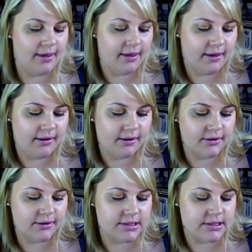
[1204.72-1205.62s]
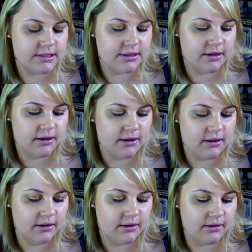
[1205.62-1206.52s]
and
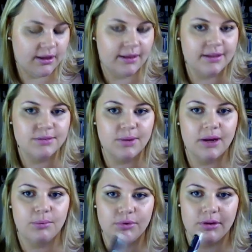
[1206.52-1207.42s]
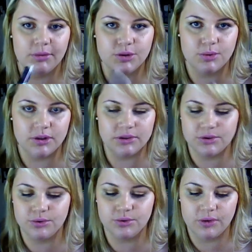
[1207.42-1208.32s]
yeah, that's what I pretty much wanted
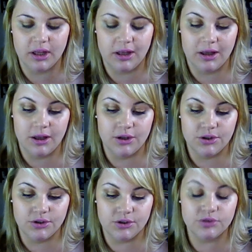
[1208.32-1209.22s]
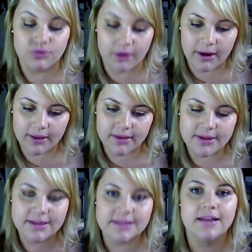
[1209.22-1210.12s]
to try
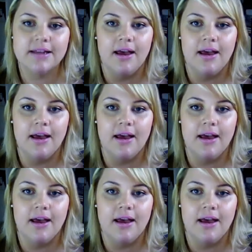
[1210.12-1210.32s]
this.